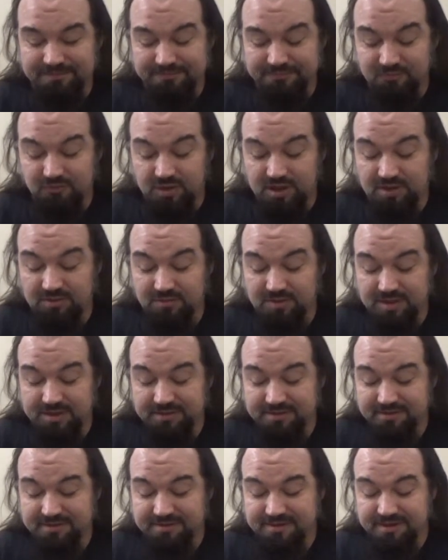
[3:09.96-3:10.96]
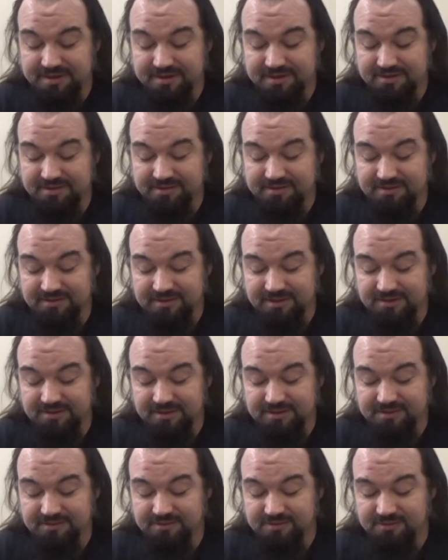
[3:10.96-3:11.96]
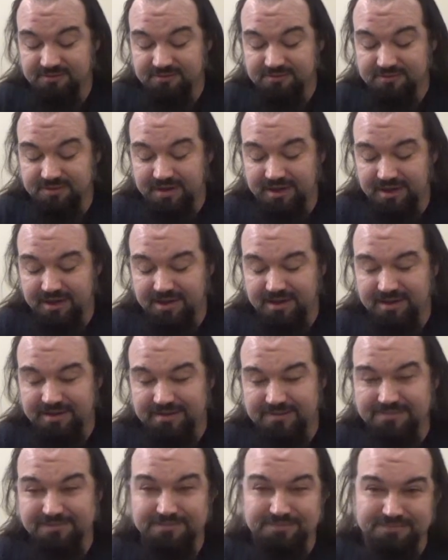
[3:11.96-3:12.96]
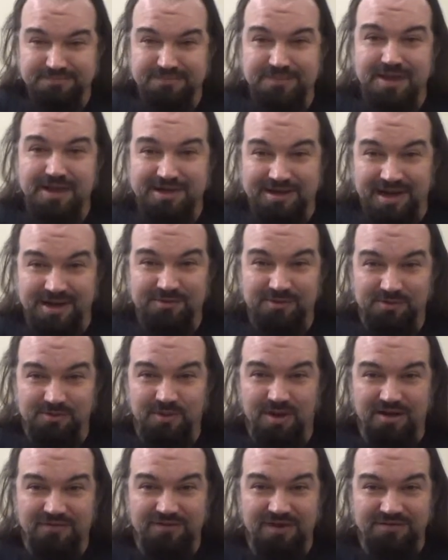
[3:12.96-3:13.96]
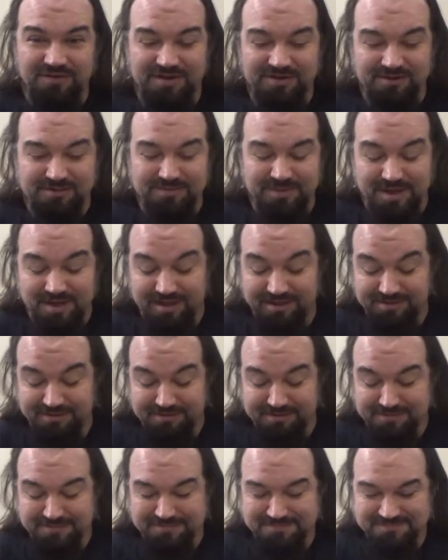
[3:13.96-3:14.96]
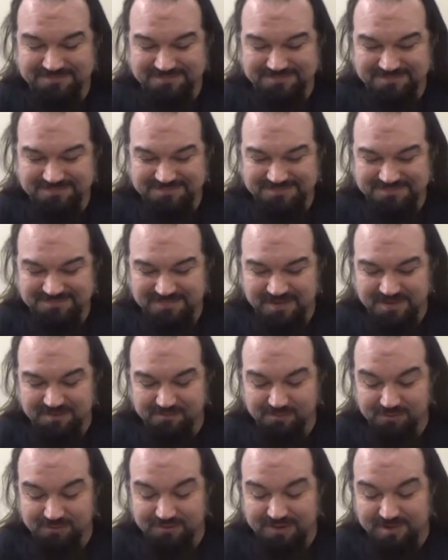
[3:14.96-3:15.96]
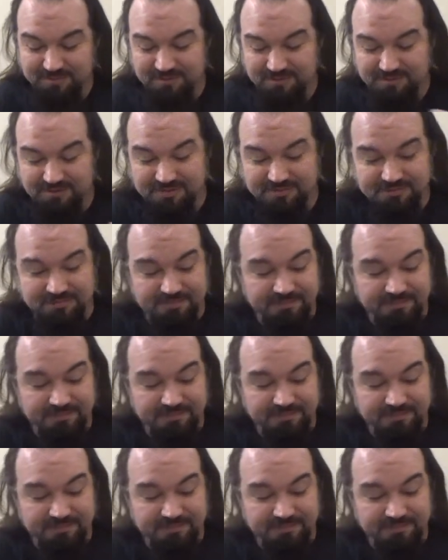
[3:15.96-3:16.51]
while one sings the lyrics to "And I Would Walk 500 Miles" by the Proclaimers.